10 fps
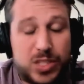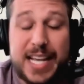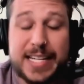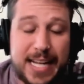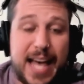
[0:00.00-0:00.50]

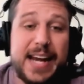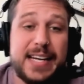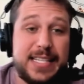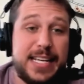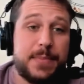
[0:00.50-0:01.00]
Excited
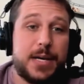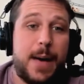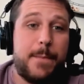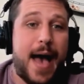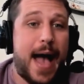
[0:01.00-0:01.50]
to see him
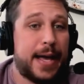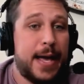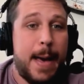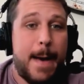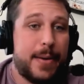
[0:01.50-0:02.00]
come back,
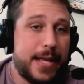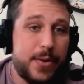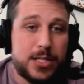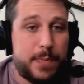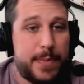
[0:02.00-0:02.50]
but
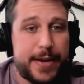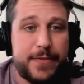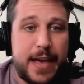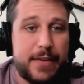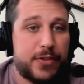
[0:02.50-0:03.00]
he was a big
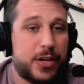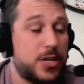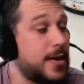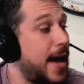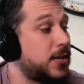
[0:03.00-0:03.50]
favorite.
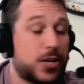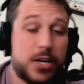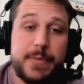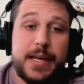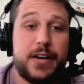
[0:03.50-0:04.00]
You guys
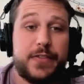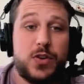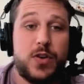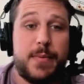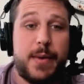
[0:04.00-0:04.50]
heard me
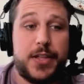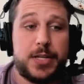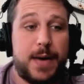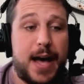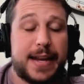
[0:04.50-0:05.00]
interview him on
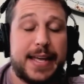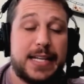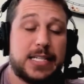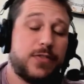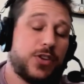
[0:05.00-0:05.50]
this
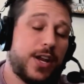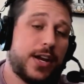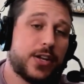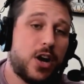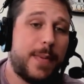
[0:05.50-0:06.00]
podcast. If you
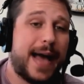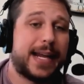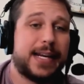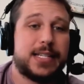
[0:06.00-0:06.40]
didn't, go back and